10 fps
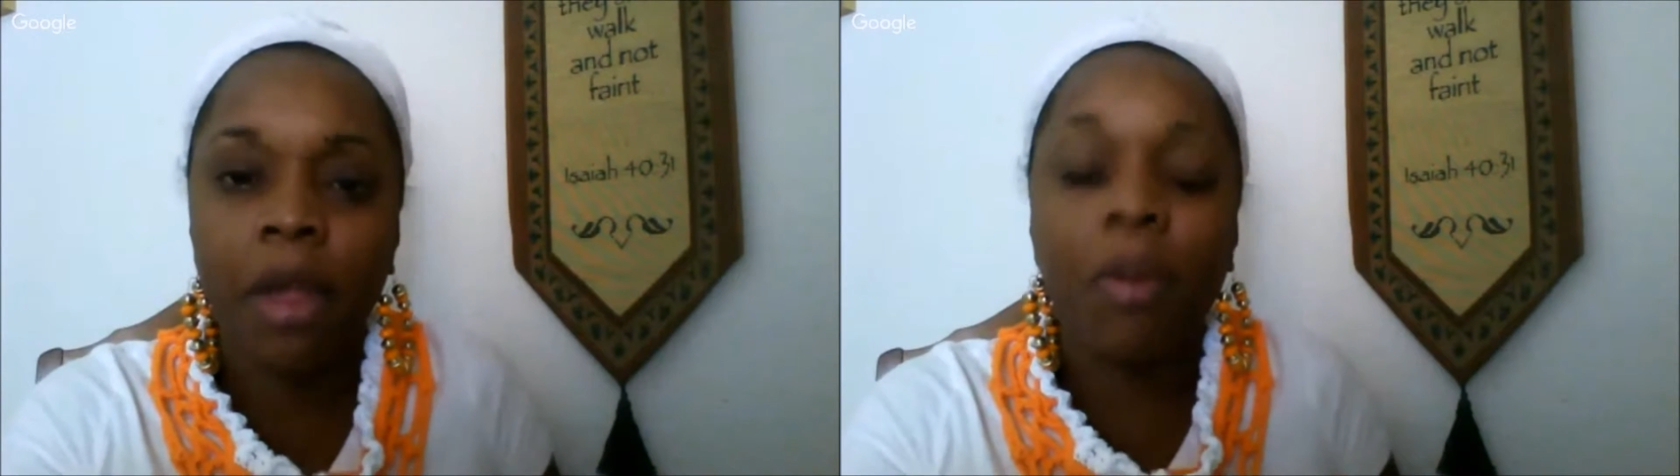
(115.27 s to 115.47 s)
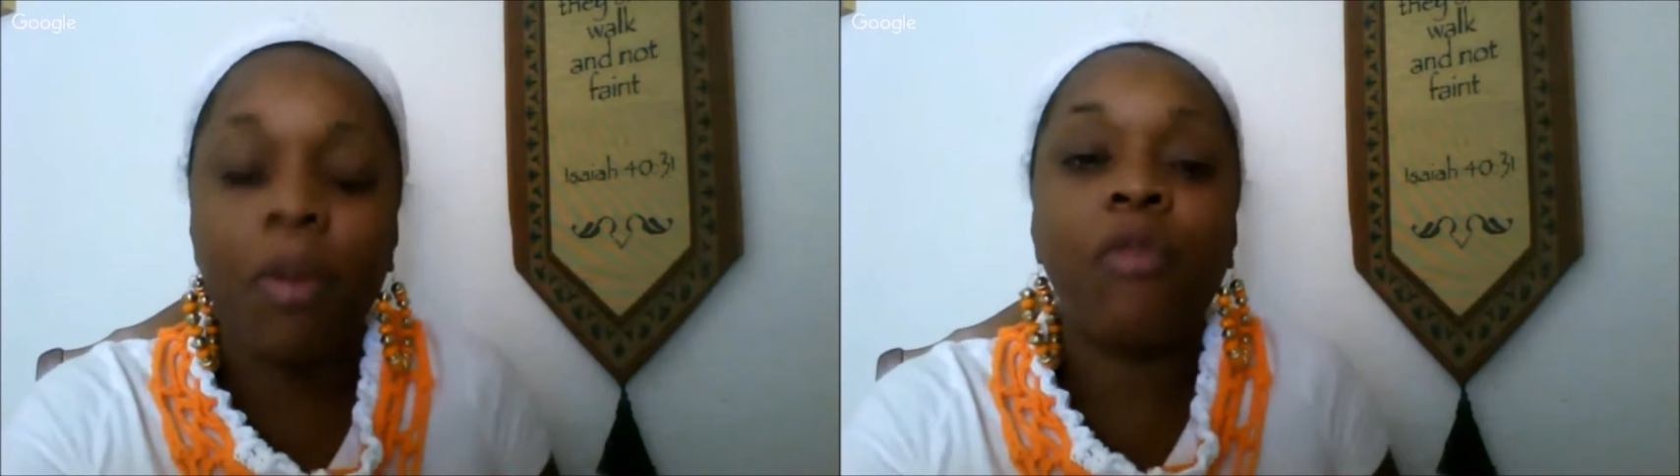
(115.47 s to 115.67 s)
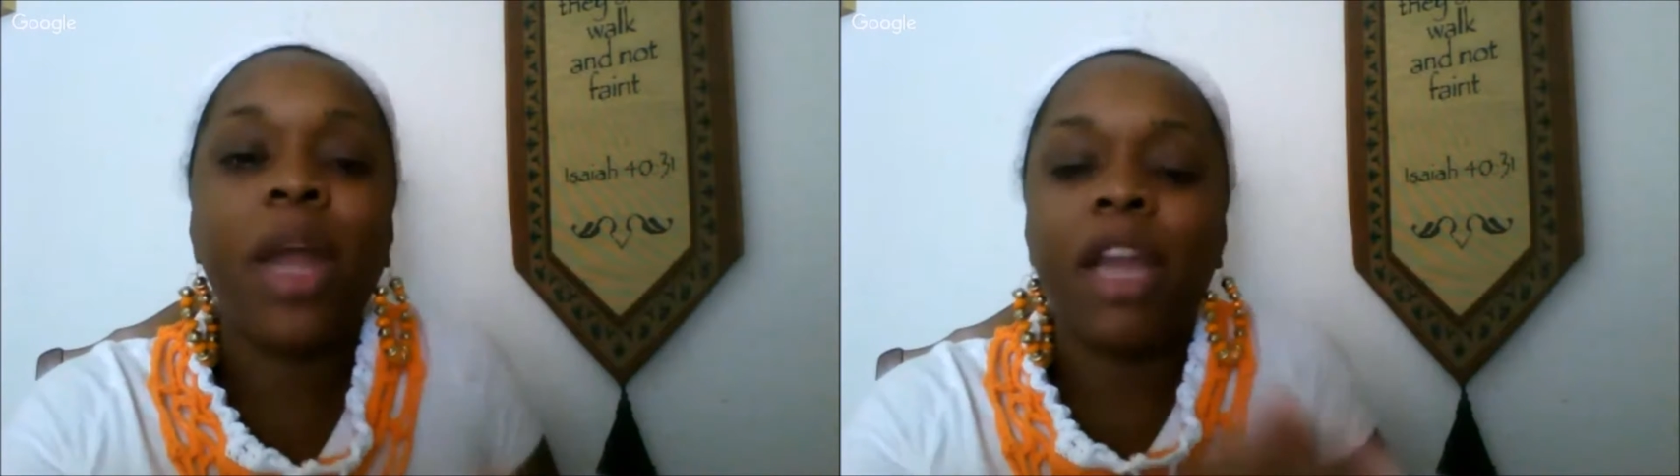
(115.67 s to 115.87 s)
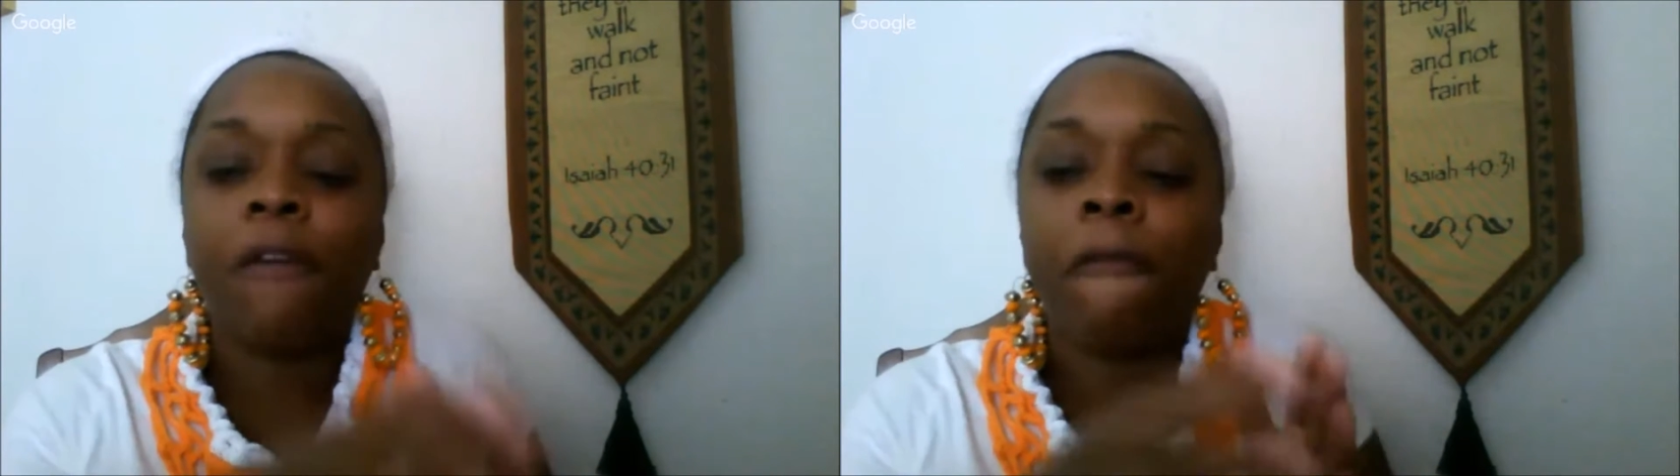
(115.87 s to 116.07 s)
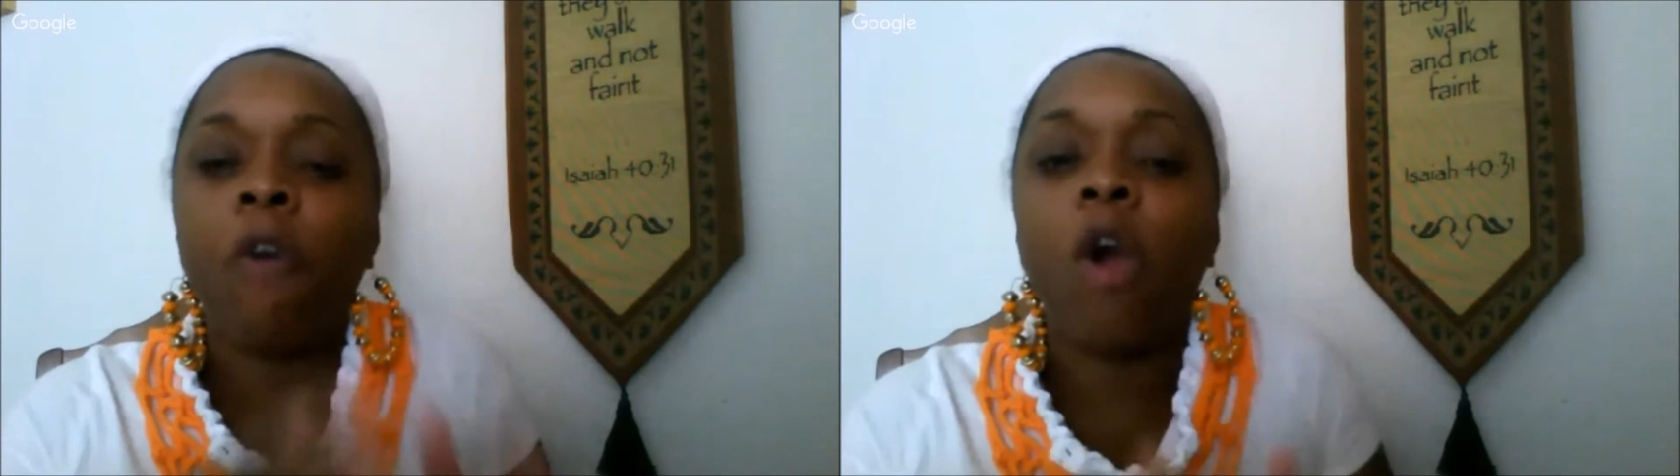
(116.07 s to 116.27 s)
but when
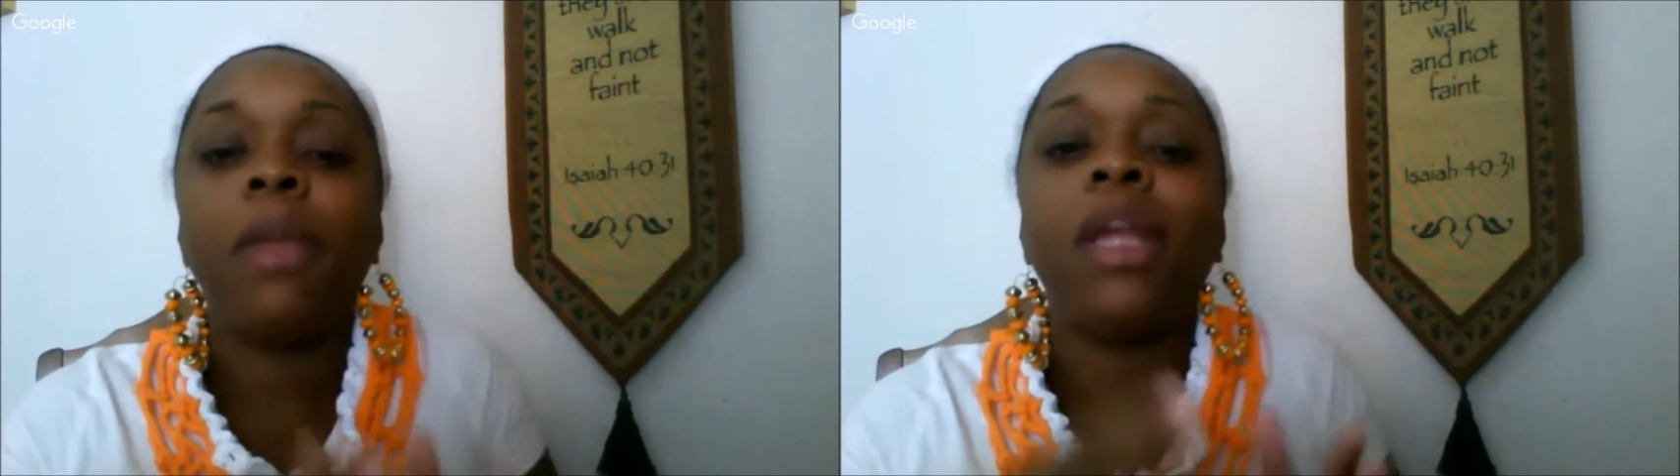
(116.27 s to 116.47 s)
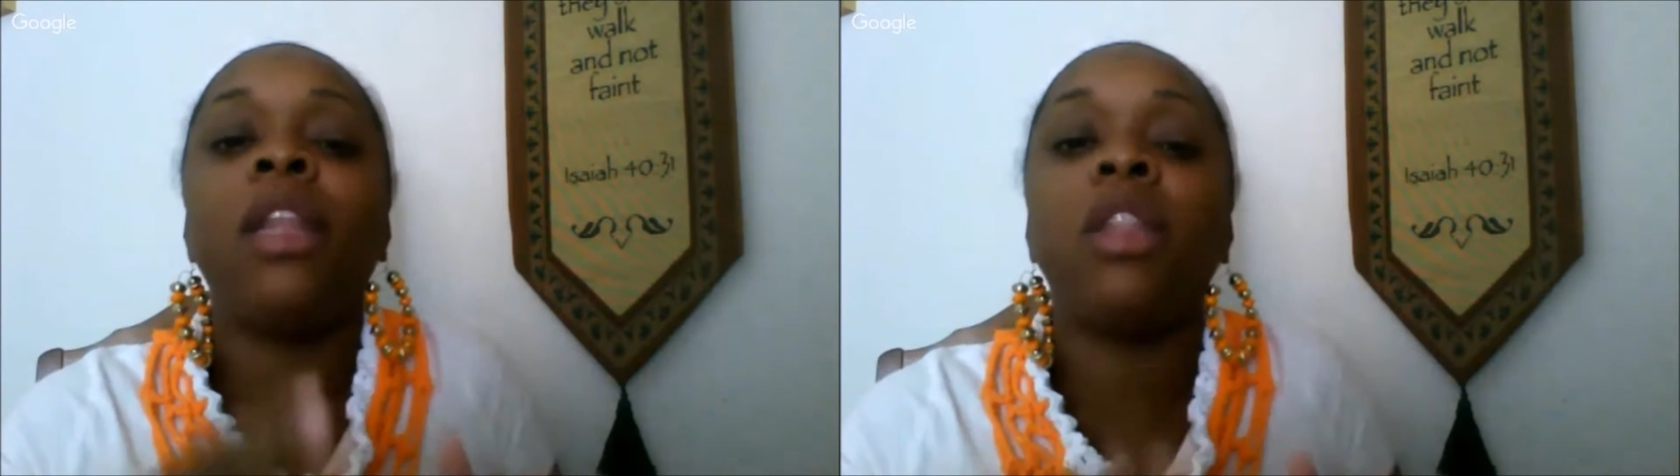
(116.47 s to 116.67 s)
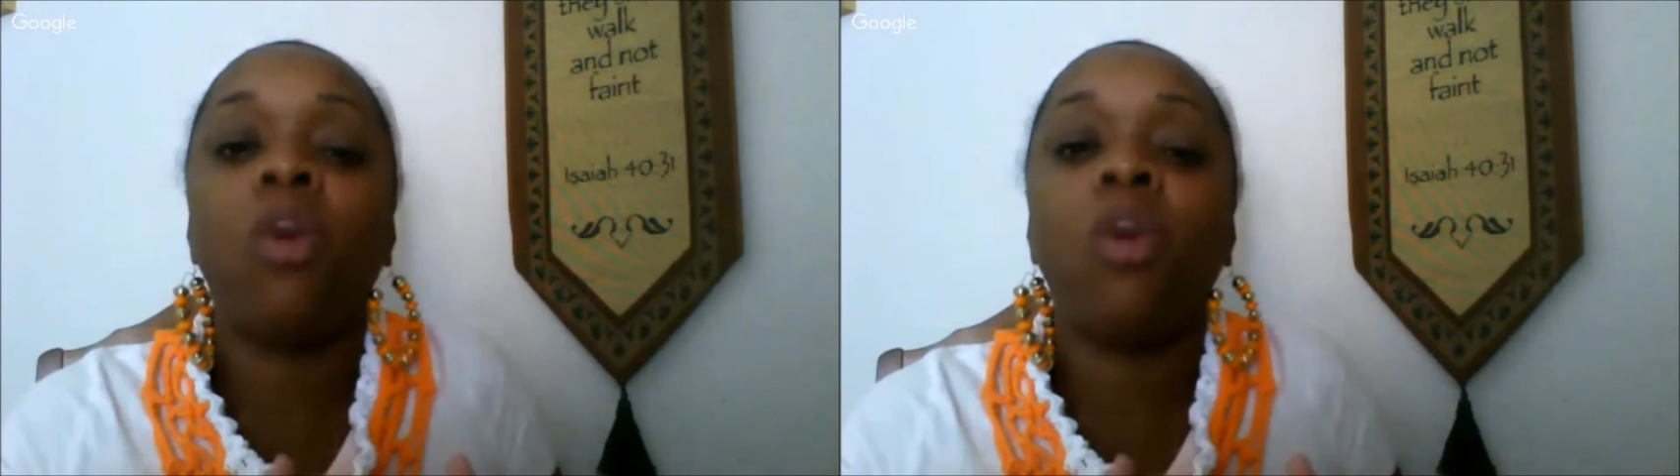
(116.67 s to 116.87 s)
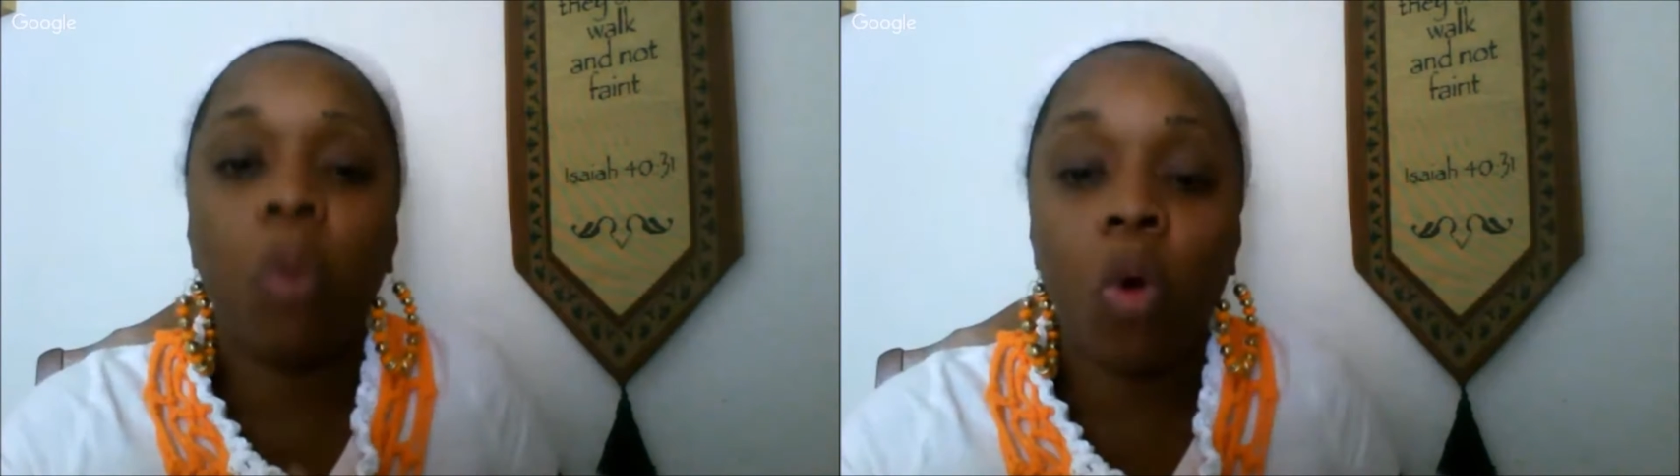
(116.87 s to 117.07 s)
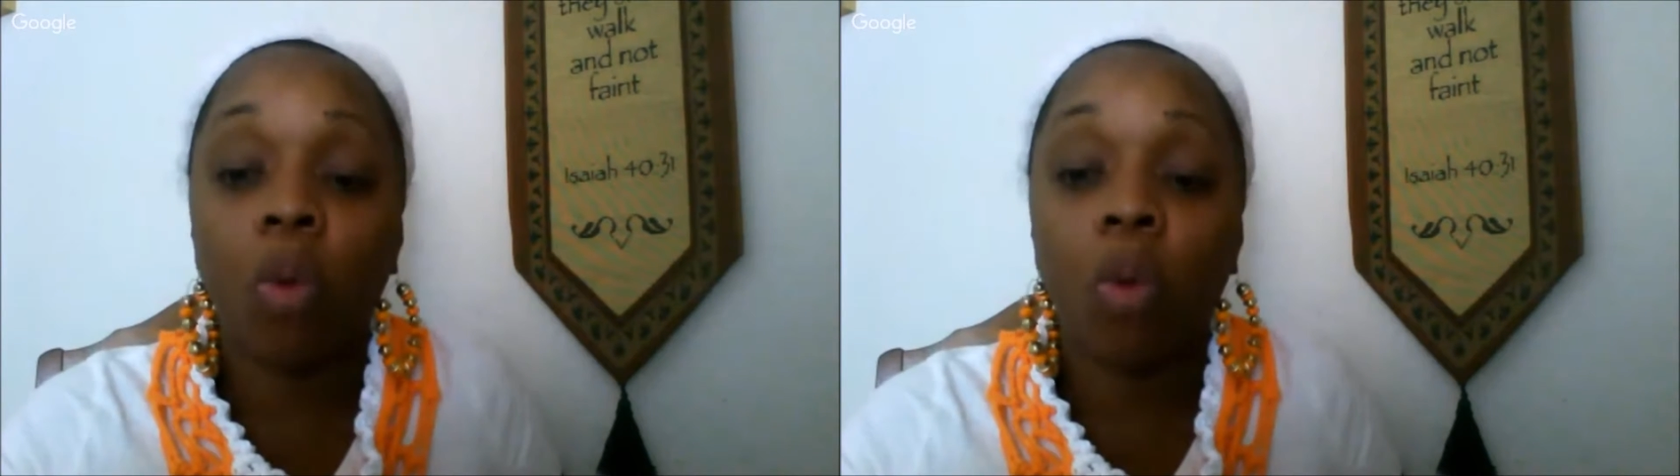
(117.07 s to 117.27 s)
they're forming in the
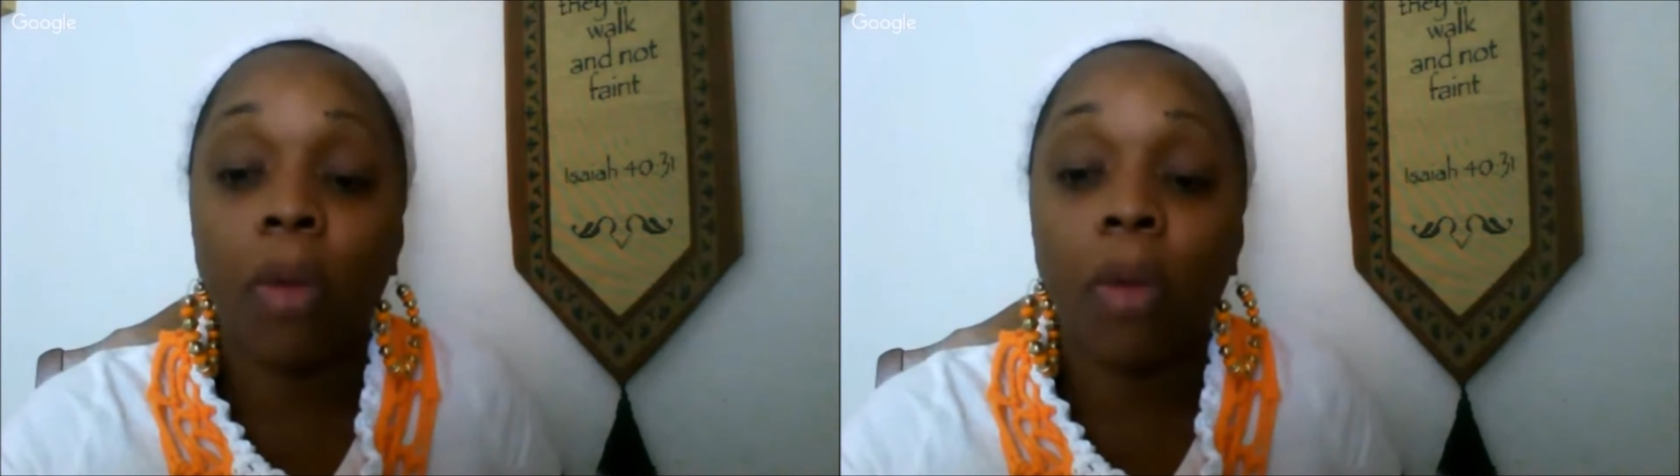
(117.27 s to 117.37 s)
womb,